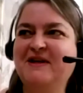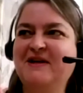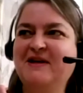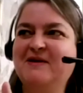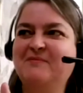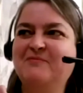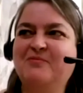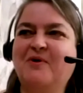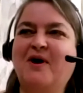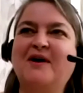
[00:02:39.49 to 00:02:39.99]

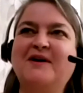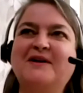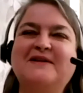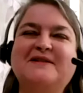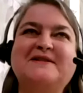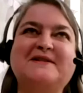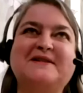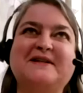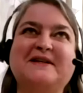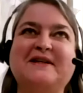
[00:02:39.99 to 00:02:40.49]

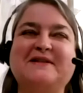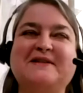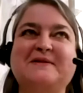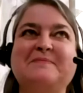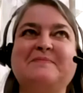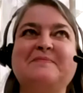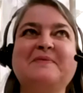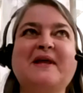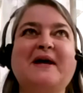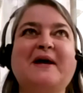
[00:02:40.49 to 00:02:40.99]

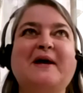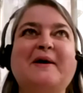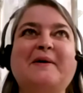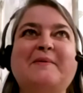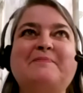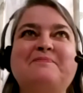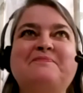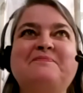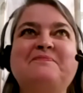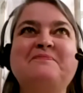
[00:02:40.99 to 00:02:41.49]
Protestantism.
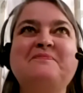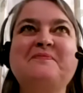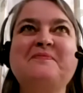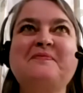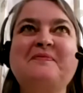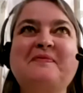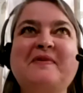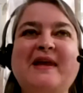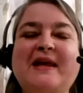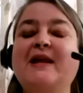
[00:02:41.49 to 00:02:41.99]

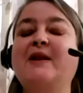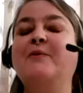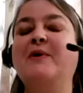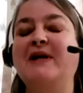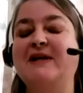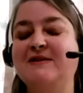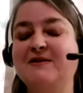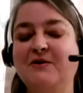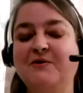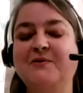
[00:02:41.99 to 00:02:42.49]
Anyway,
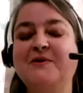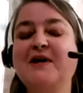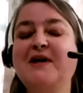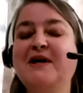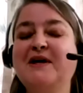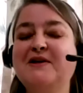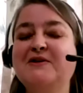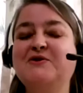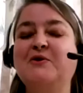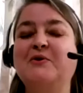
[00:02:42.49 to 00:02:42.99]

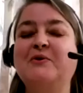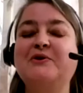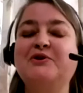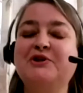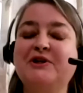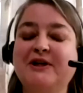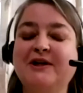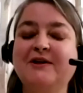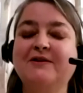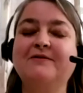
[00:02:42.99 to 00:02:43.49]
so
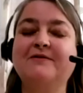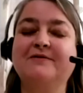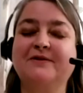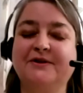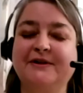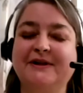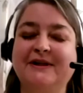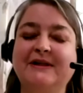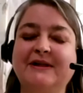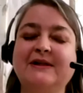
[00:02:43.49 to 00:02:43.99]
she
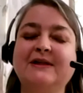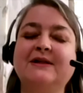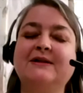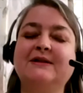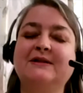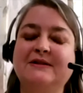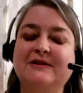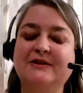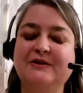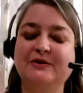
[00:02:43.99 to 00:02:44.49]
converted
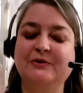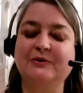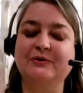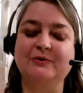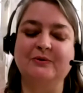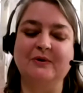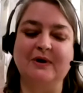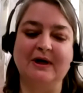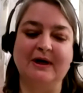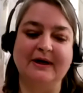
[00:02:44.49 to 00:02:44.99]

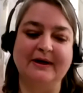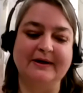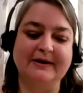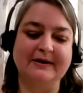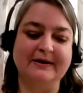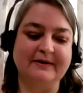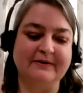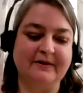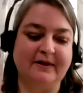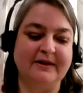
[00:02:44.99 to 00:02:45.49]
to
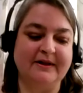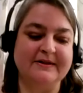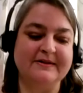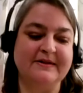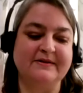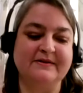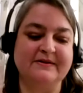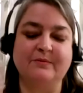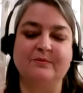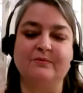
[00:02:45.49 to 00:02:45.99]

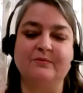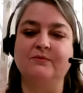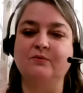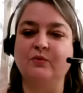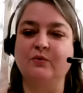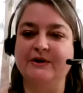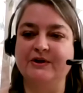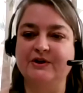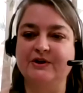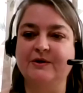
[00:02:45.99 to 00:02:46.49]
Catholicism
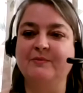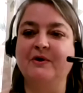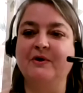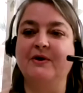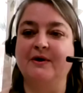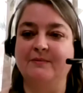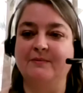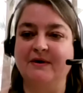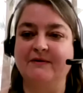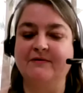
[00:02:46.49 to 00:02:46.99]
when she
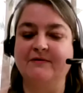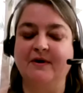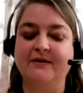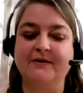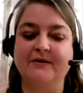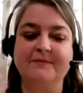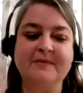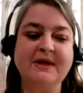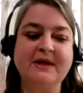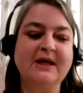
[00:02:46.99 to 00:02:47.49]
married my father.
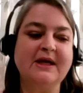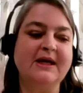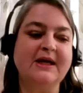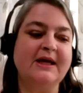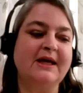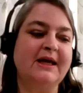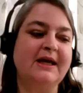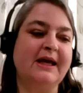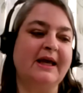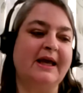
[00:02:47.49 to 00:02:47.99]

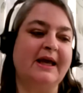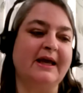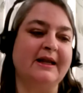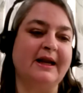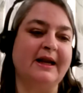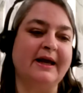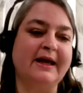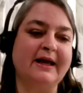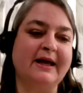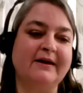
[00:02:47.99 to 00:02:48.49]
And
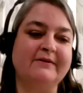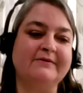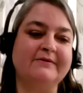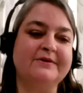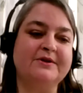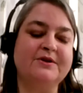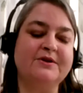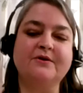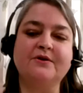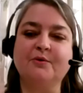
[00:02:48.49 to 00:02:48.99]
I have
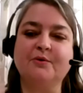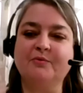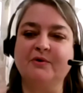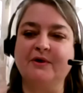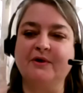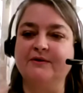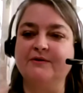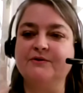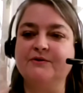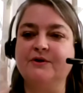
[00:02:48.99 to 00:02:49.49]
two younger
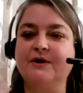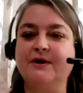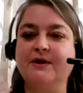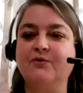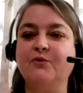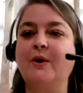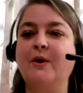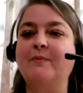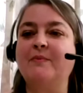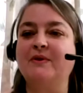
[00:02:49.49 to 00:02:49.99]
brothers. I
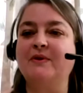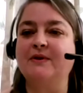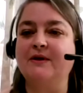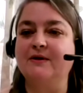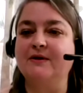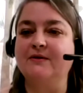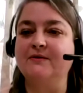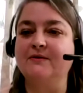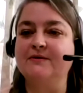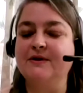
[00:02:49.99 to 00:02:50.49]
grew up in
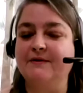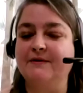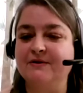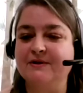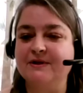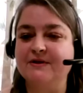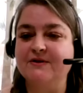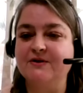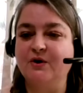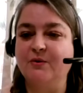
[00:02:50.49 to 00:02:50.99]
the San
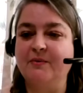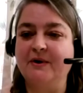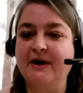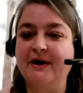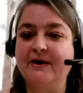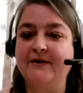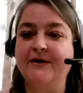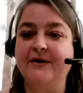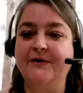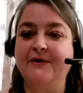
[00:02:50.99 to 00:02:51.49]
Francisco Bay
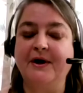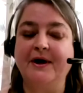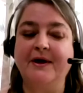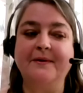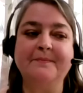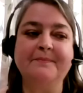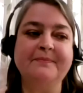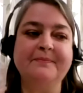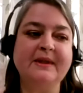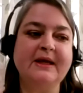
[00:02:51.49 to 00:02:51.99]
Area,
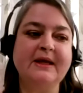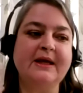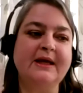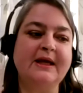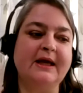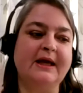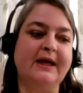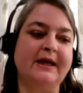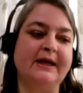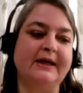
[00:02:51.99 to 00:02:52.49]

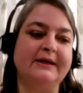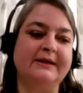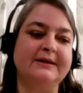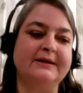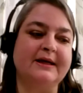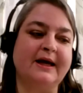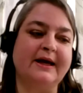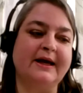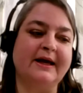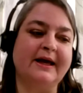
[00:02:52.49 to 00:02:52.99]
and
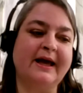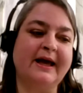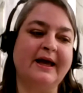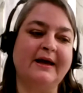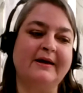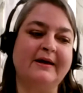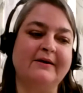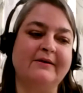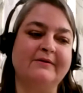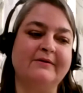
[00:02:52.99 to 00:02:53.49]

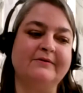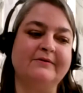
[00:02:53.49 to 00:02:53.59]
I